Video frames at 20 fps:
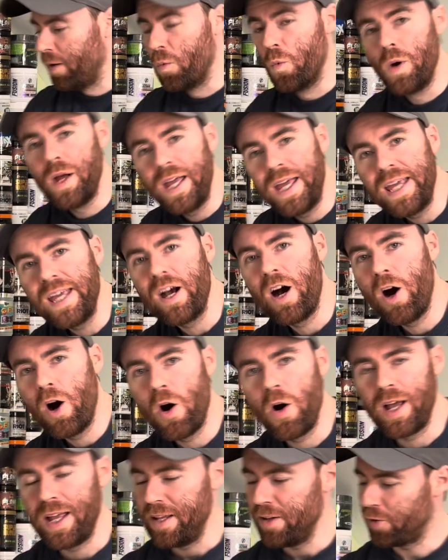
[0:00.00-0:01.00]
We
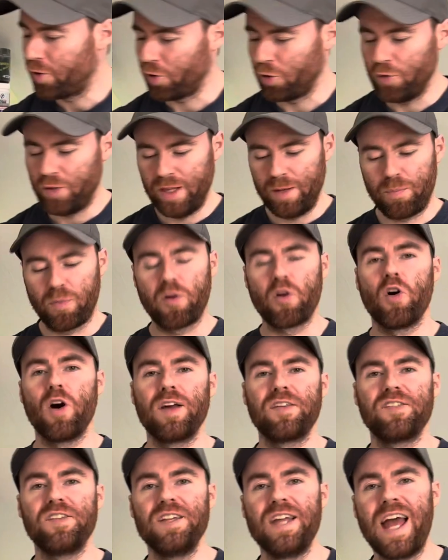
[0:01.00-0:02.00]
are into the
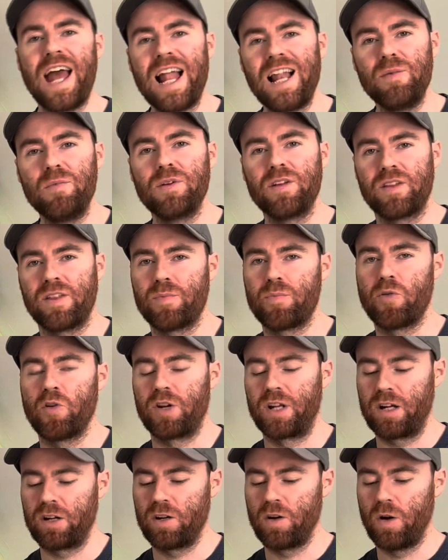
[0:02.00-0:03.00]
pricing element of the
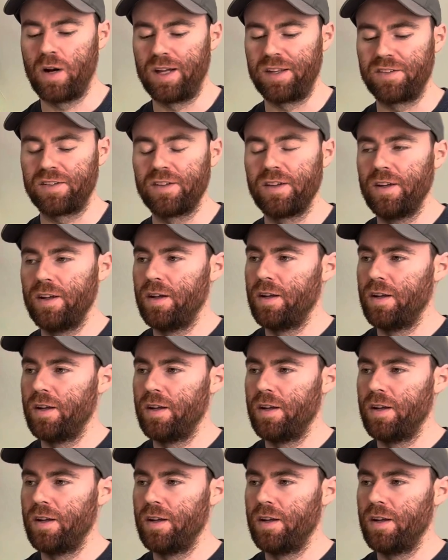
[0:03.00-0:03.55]
product, guys.